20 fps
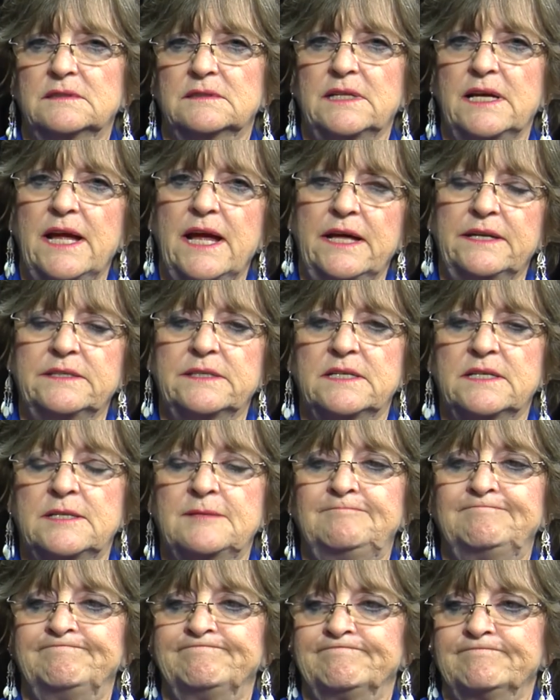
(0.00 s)
had
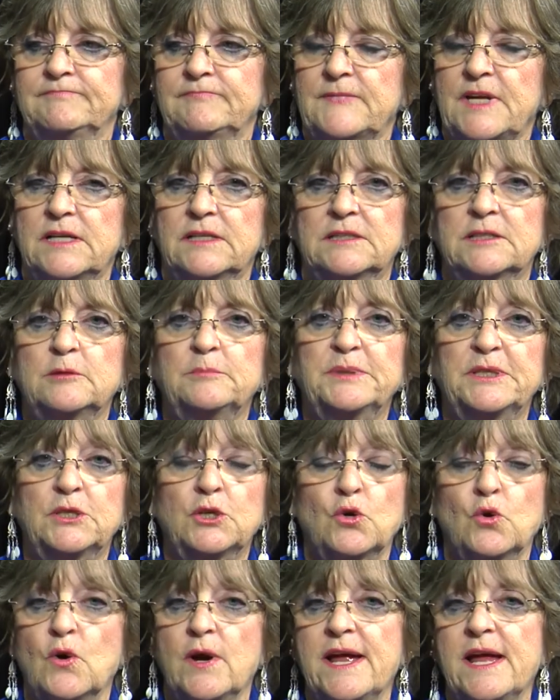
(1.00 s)
um, a little bit of
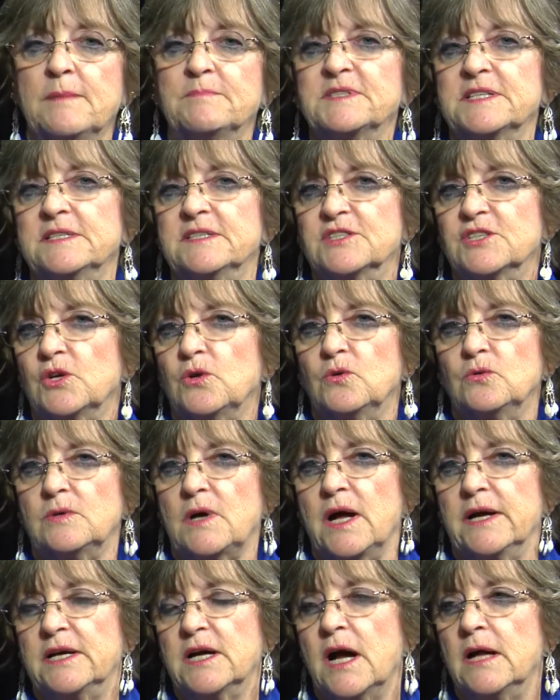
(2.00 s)
cramps, and so
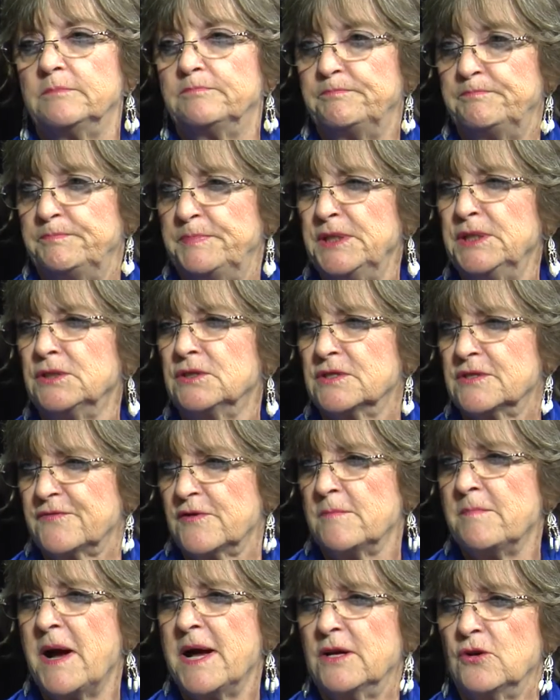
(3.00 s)
I got pills
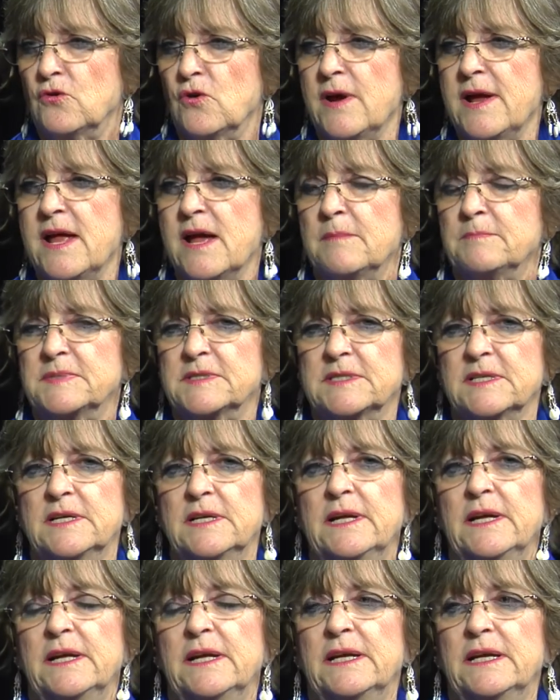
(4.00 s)
for my cramps.
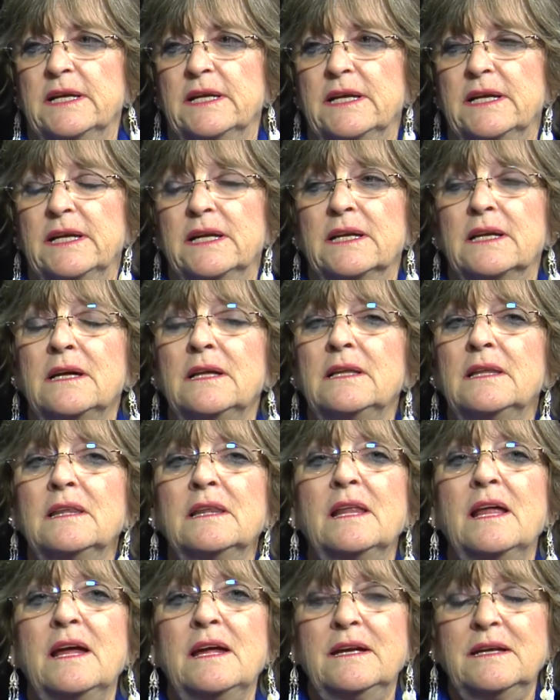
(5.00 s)
And I
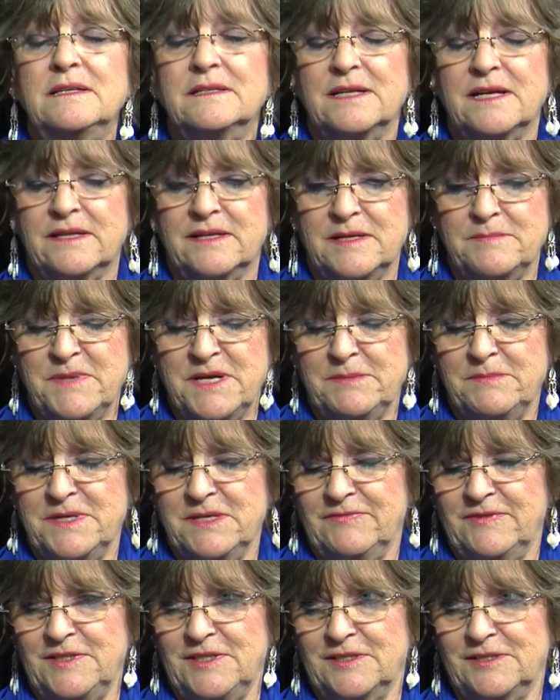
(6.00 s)
liked how they made me
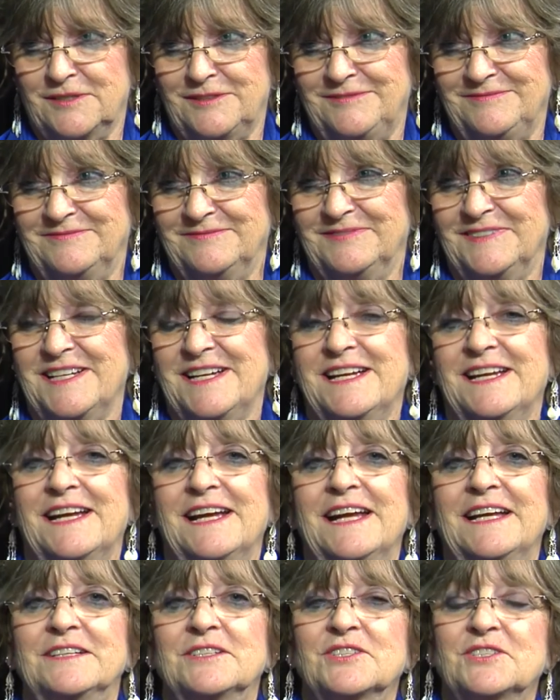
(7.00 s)
feel. And